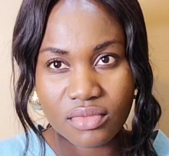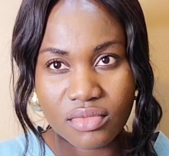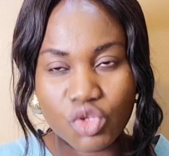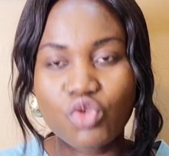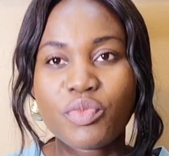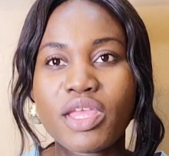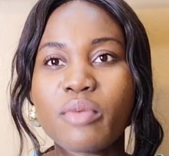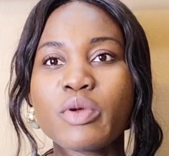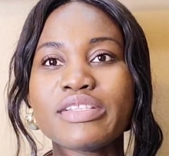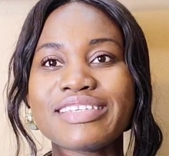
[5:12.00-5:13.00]
You'll be
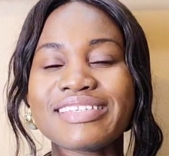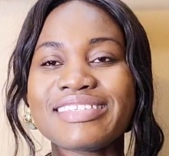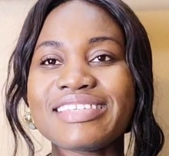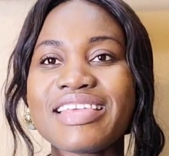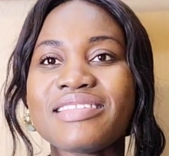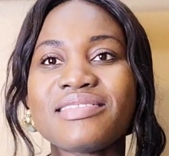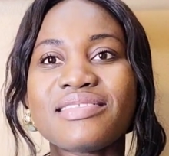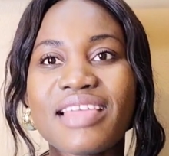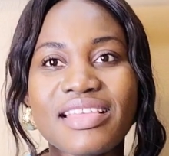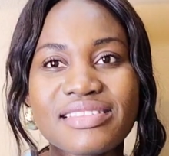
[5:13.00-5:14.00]
able to see
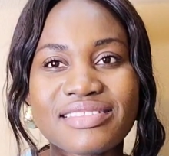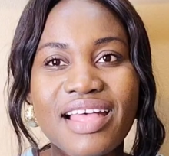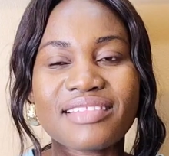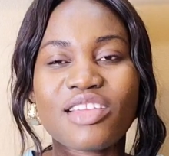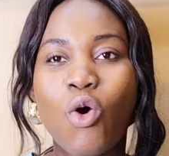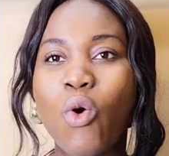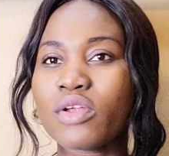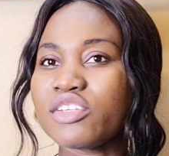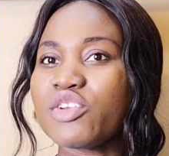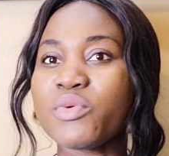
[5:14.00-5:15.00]
things that the
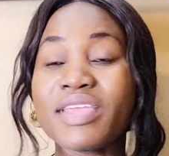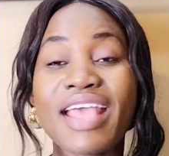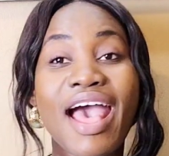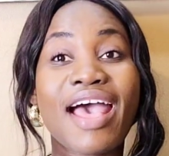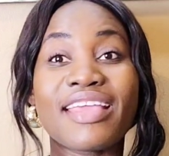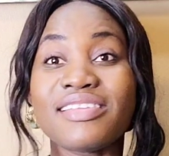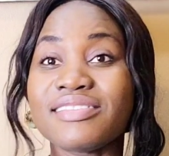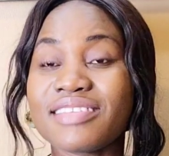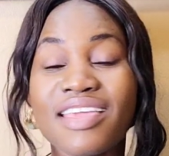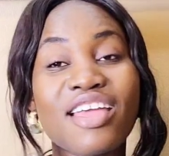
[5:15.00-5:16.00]
ordinary
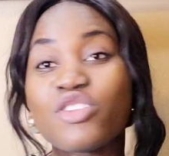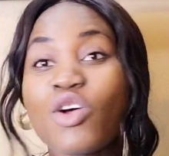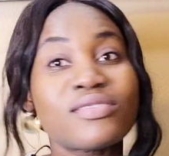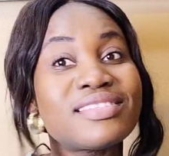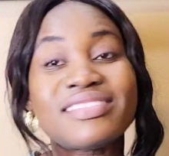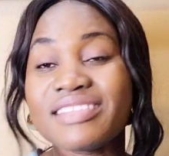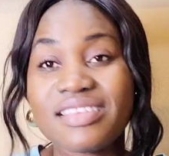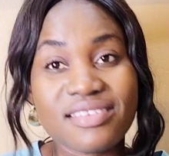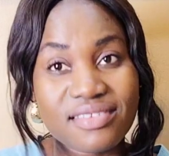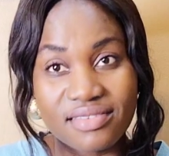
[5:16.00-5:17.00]
eyes cannot
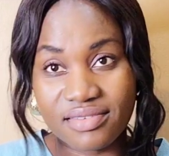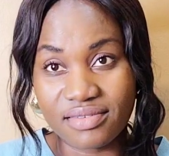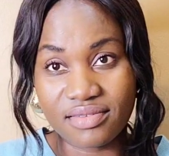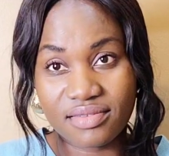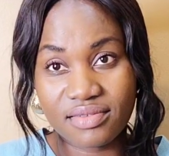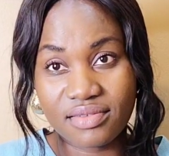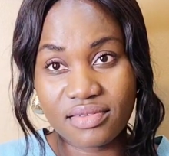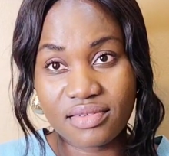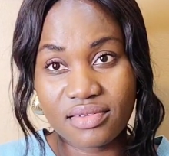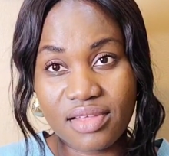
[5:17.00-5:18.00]
see.
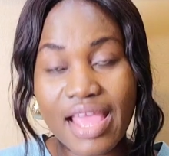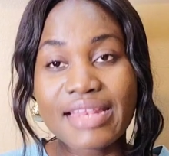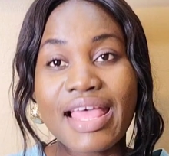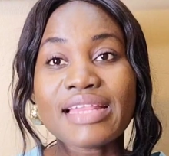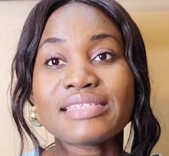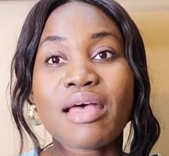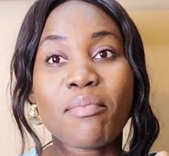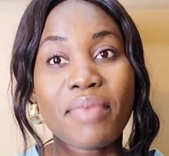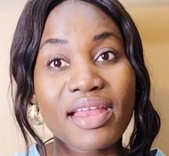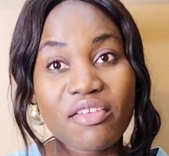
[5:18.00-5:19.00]
And that is
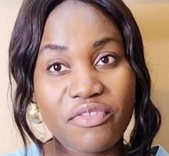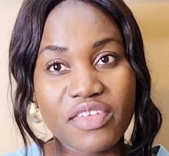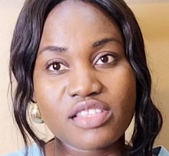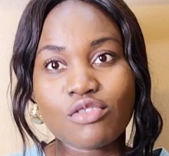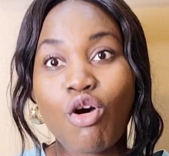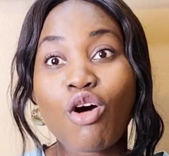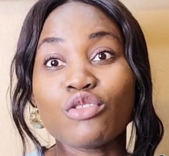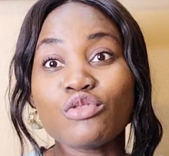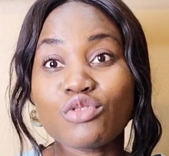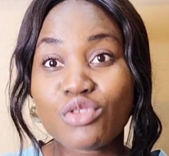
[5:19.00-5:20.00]
a benefit
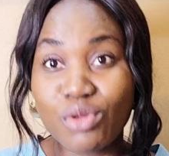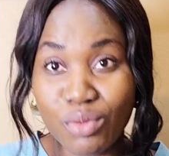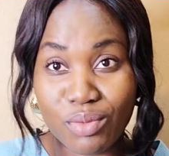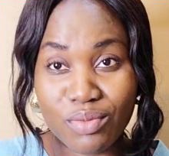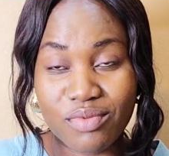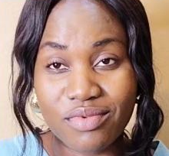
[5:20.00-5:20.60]
unto you.